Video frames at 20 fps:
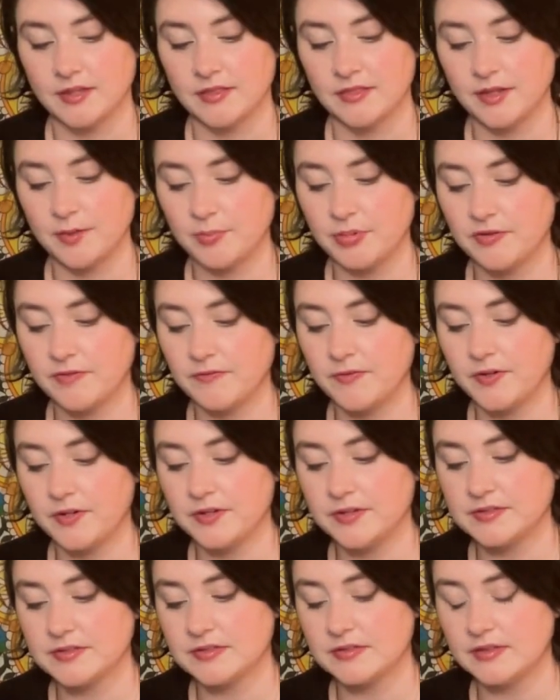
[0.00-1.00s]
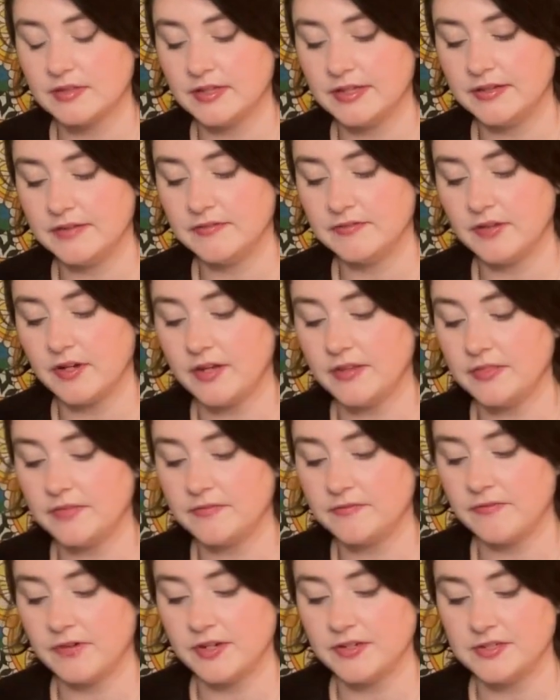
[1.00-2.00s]
They prefer to live on the
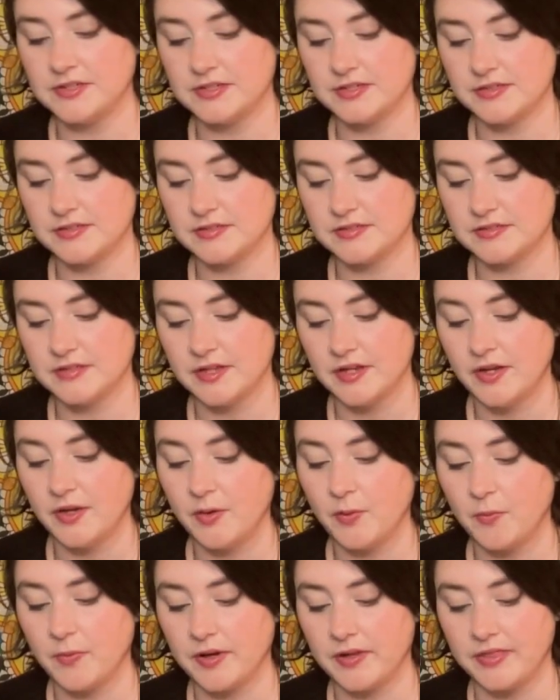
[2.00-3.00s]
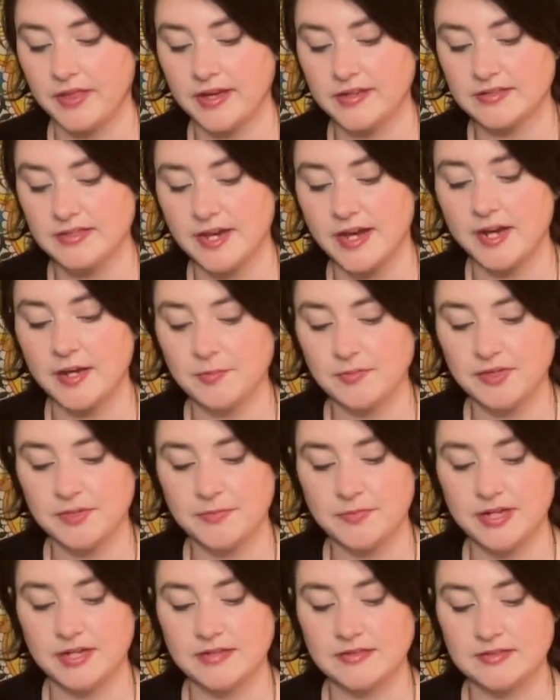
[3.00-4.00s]
fringes where that timely
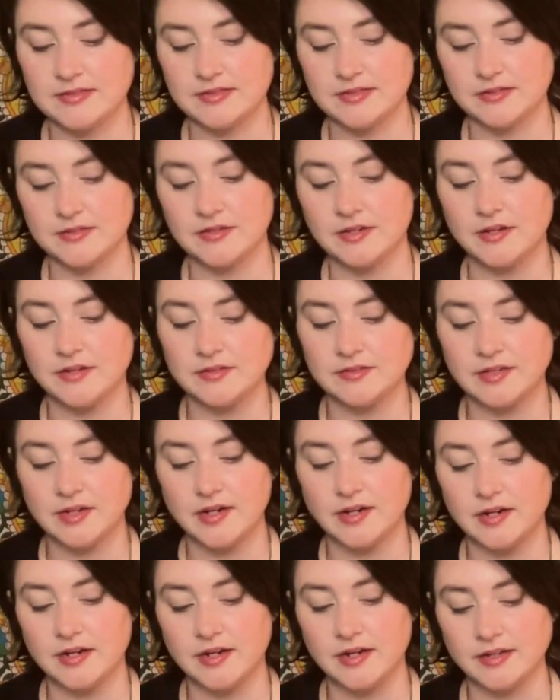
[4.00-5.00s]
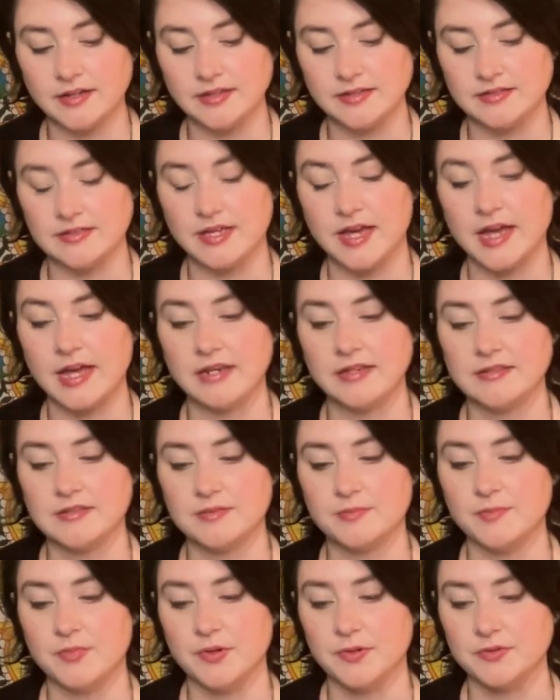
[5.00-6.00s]
medicine called awe is at
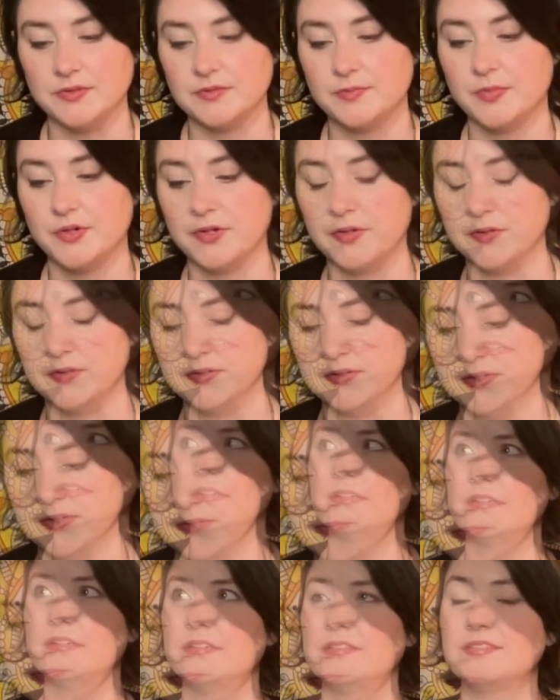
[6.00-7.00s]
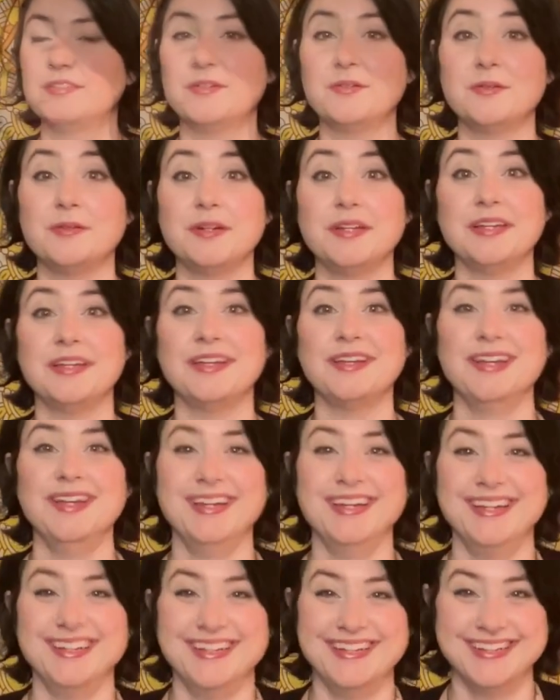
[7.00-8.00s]
its most potent. So,
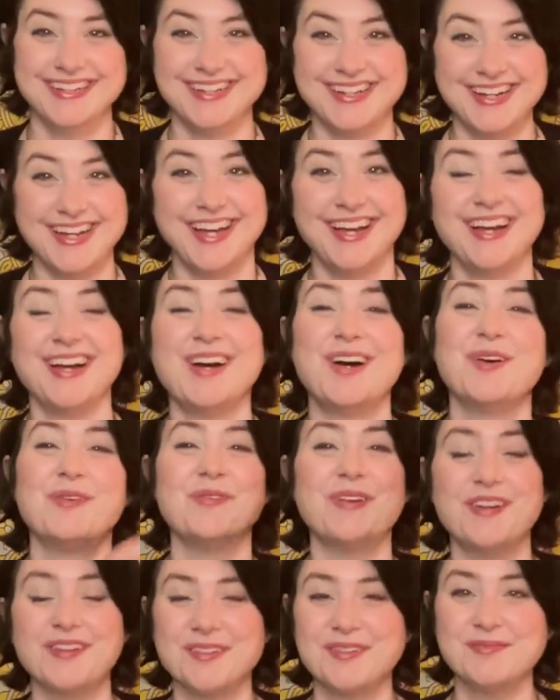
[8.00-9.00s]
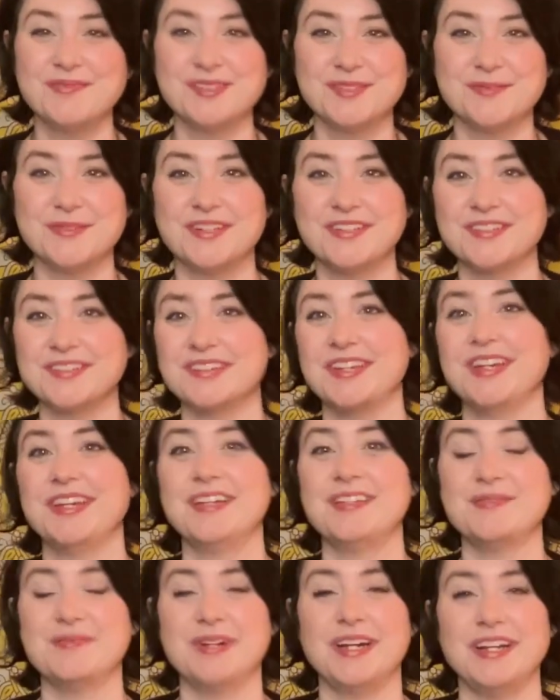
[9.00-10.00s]
welcome to
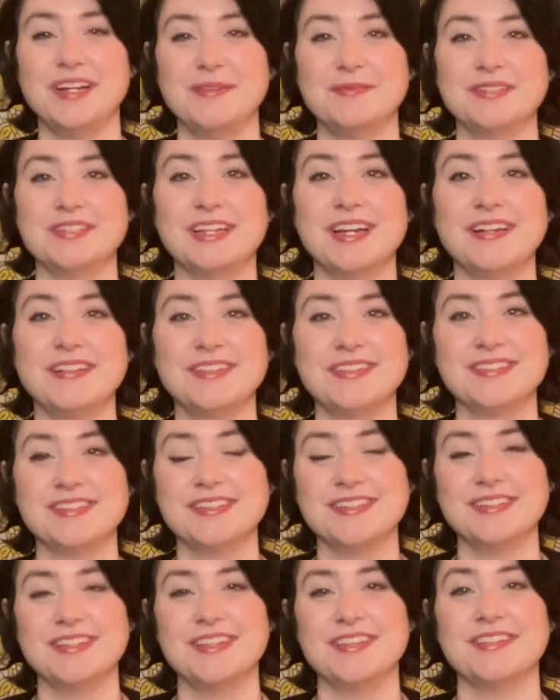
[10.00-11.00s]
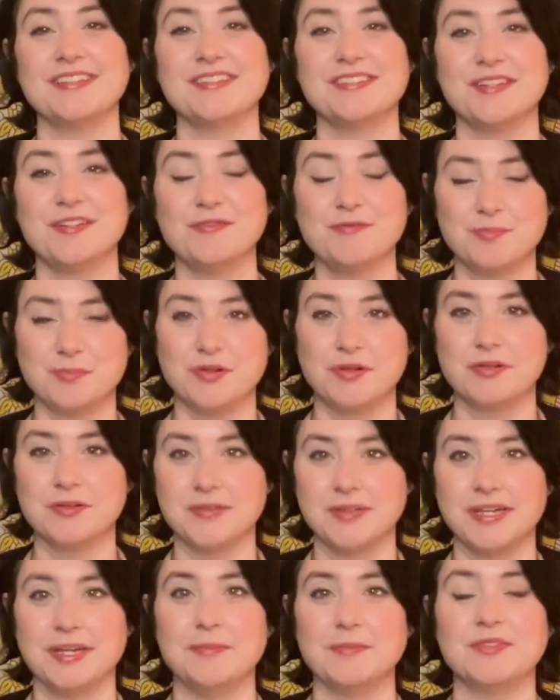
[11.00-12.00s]
Wonderland. My name is Allison, the self
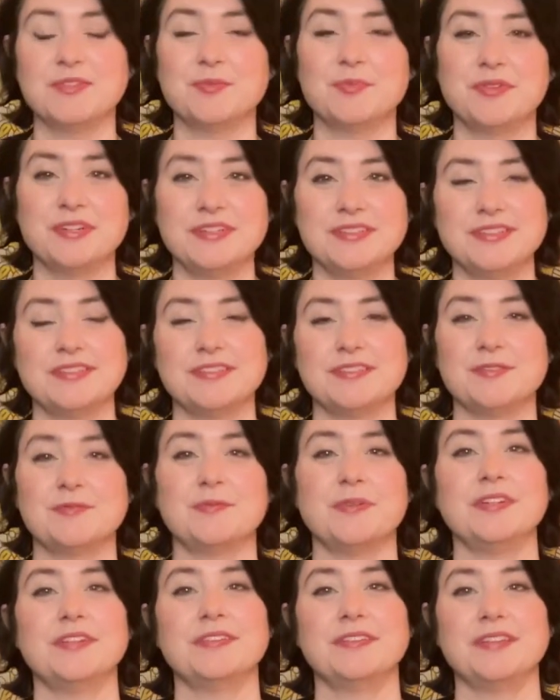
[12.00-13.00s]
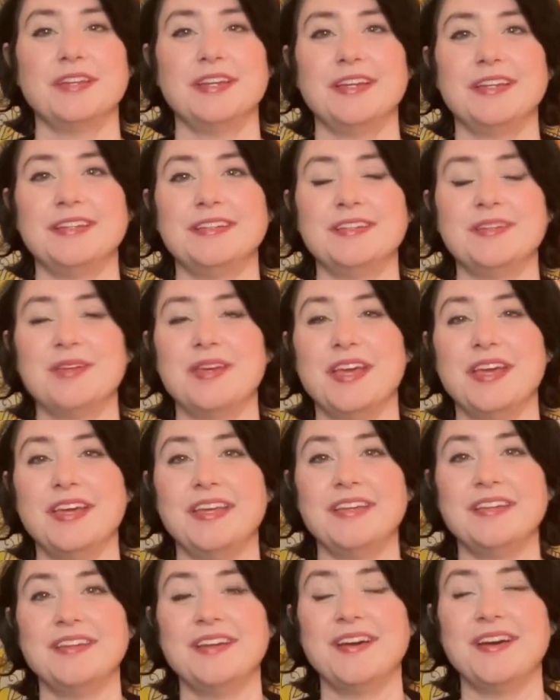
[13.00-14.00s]
proclaimed priestess of Wonderland. And